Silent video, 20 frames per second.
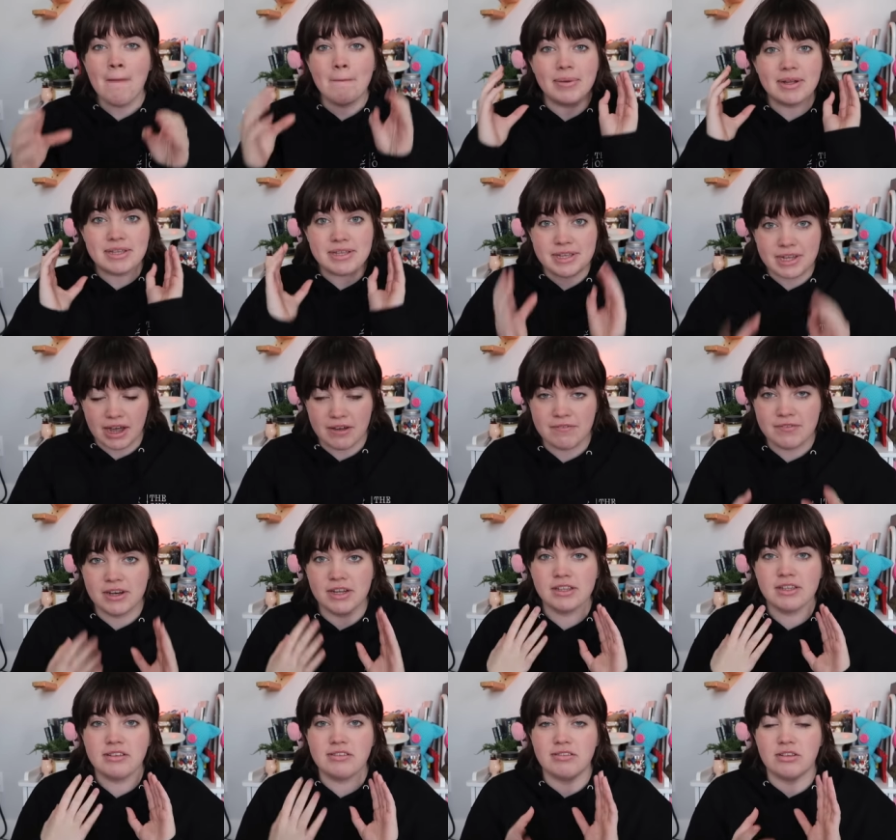but
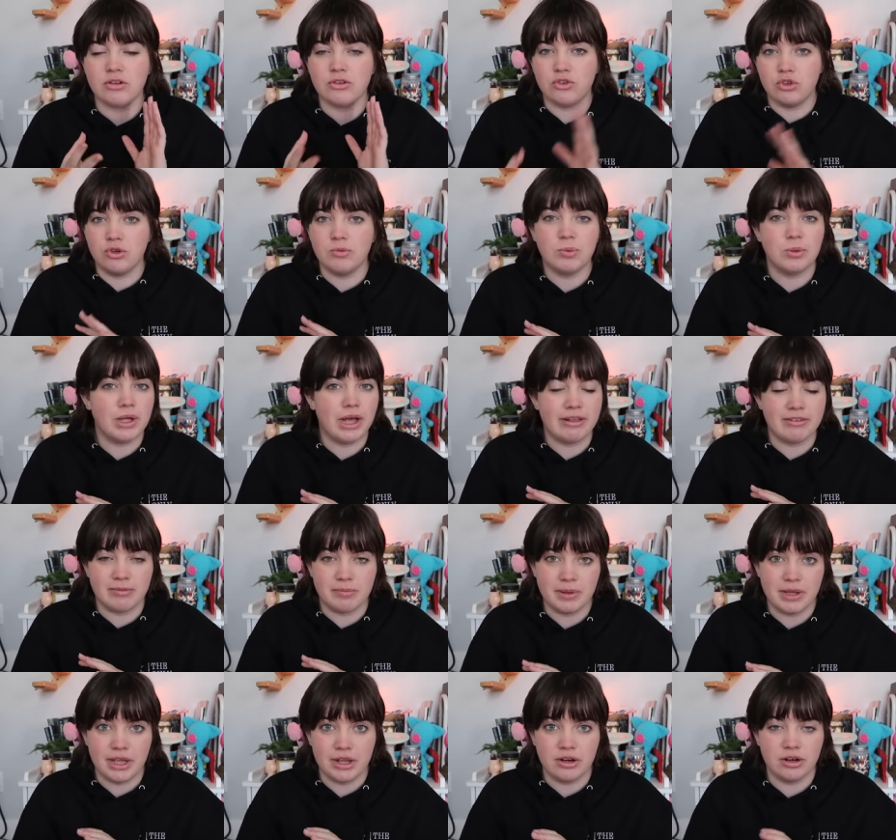definitely still doable as a
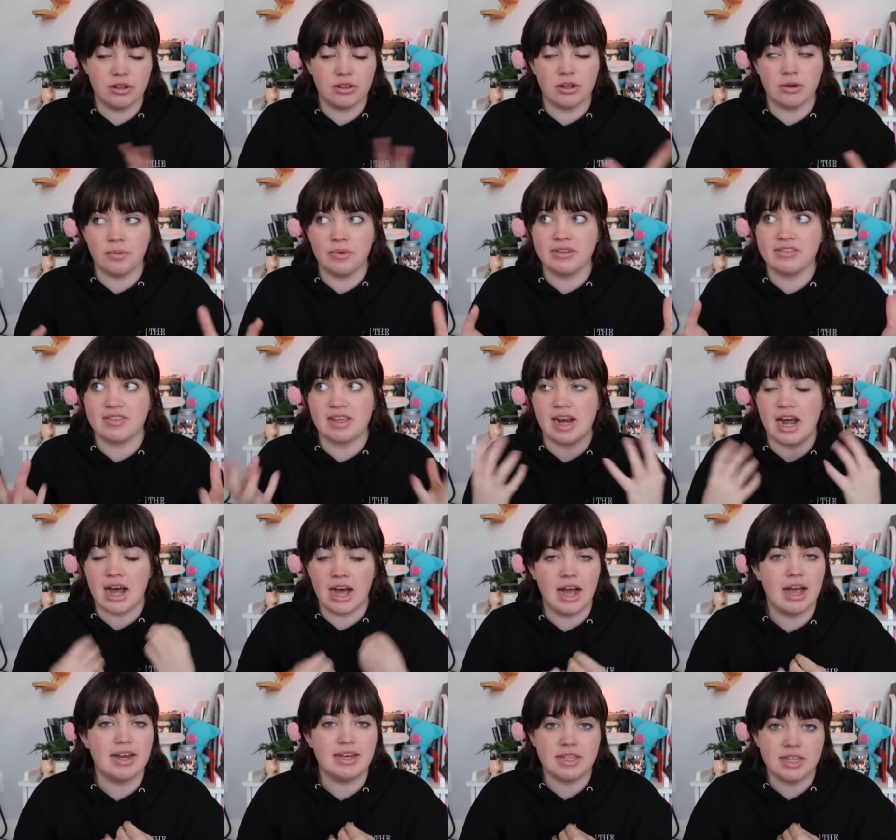beginner. They're ones that
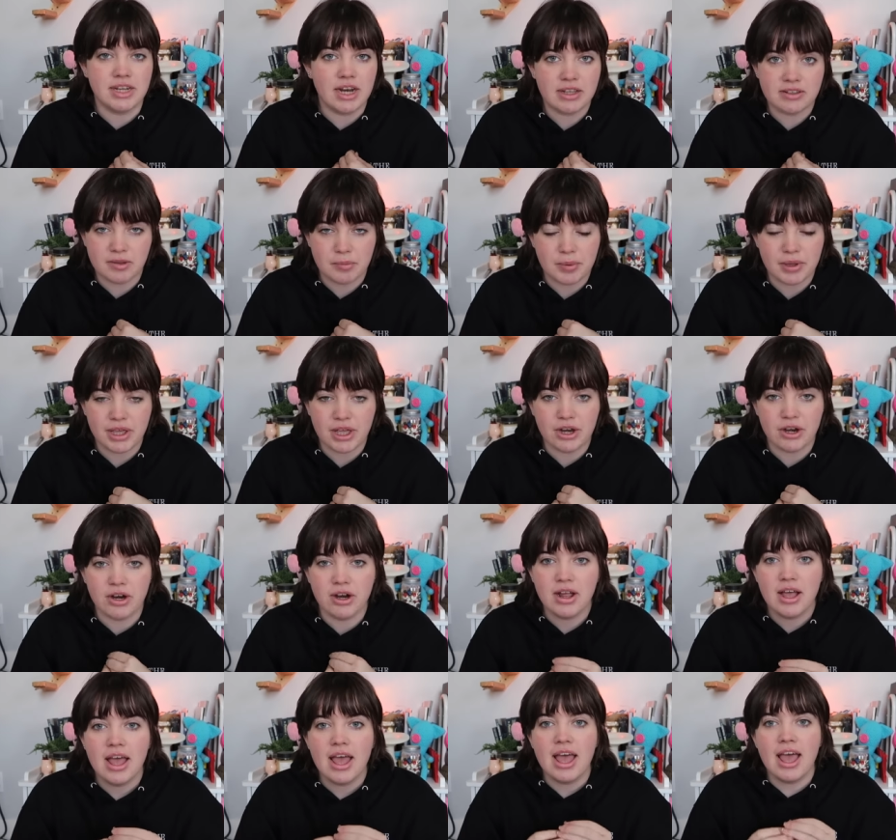I did as a
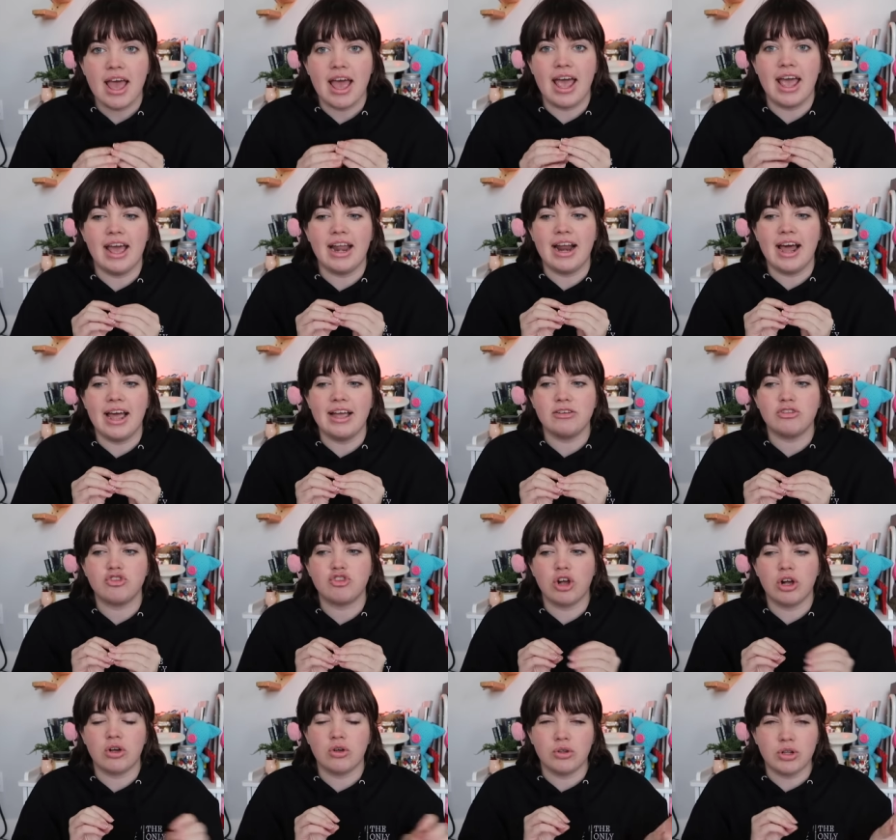beginner and I
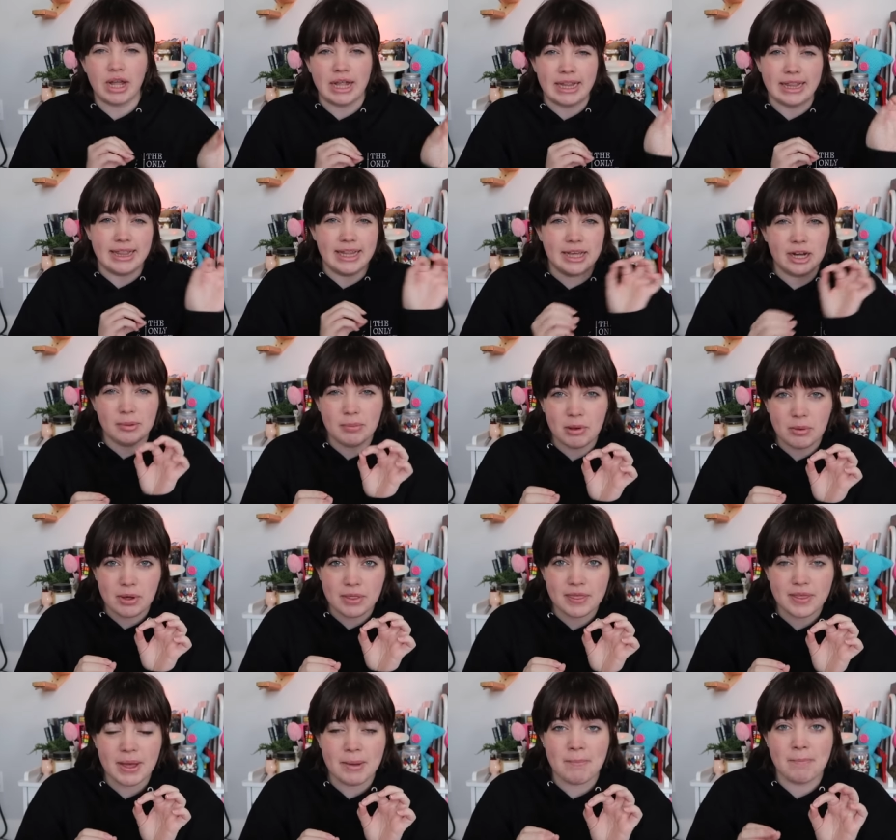struggled a little bit
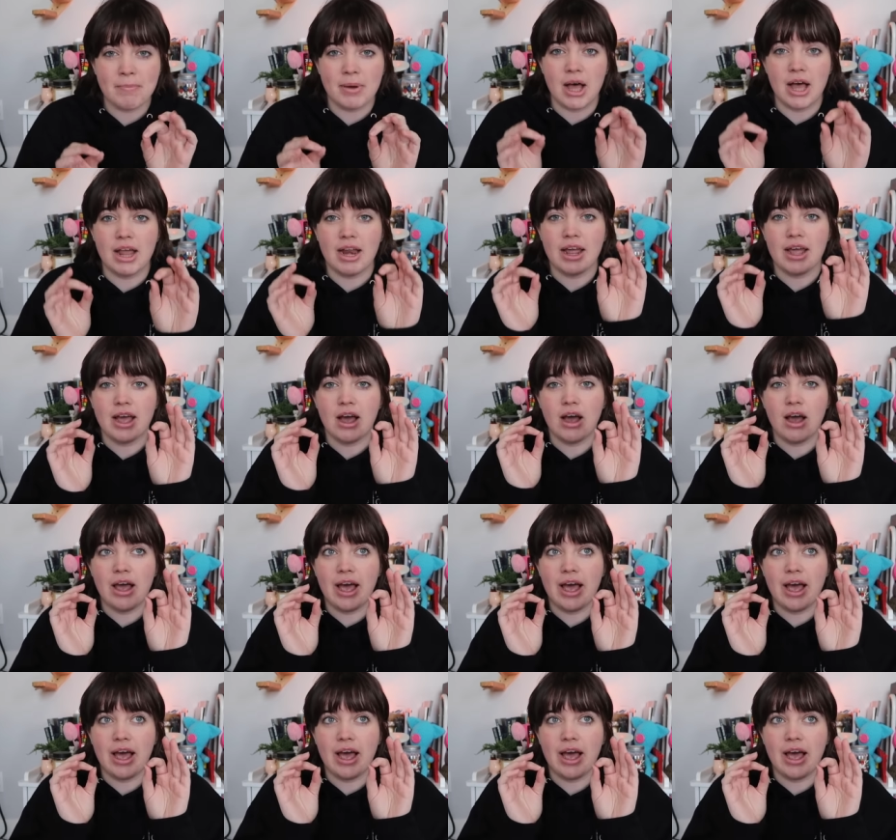with them, but